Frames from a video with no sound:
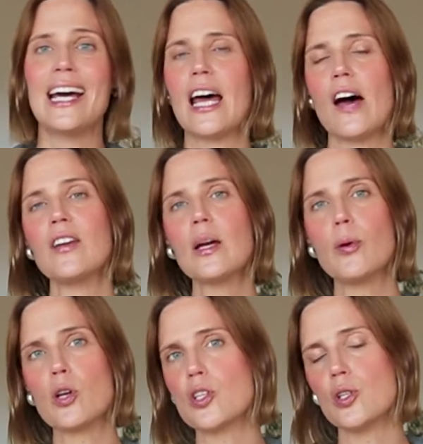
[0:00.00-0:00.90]
And having a
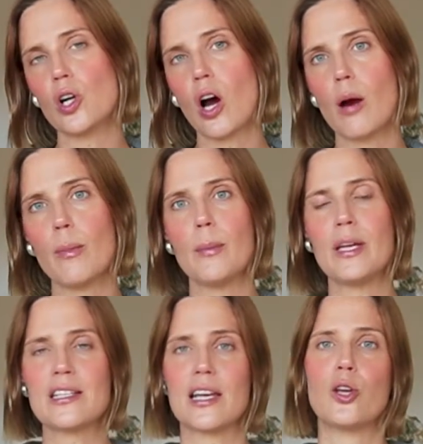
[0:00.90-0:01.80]
personal karma
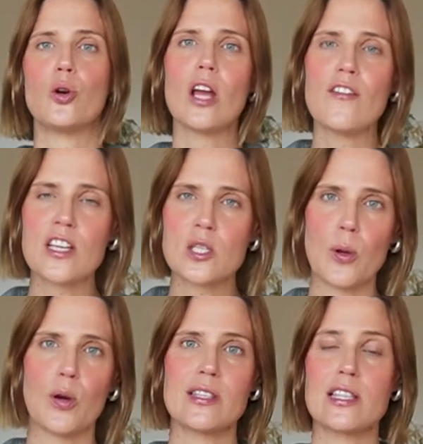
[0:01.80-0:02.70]
means that your life
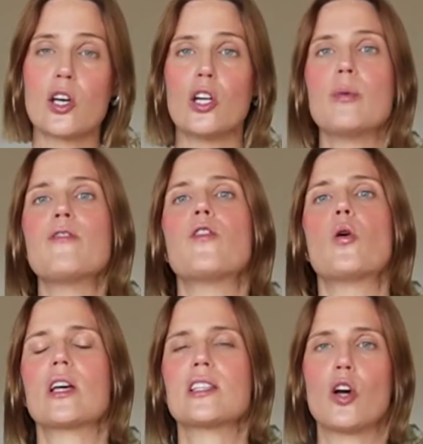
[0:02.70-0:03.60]
experience is going to be
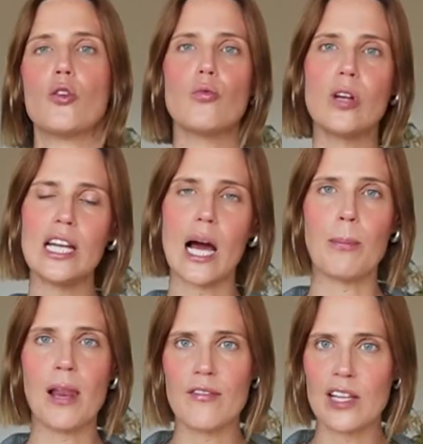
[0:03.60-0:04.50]
focused on really
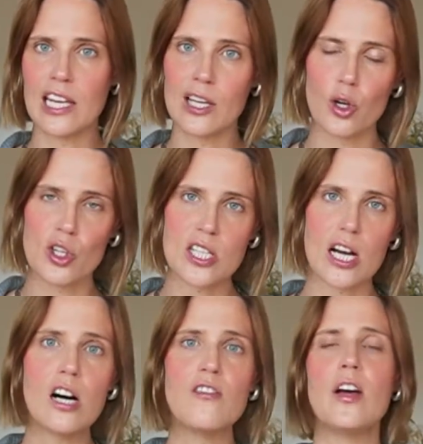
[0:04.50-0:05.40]
up-leveling
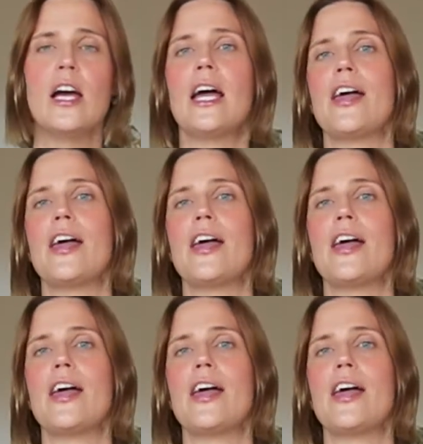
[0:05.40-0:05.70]
yourself,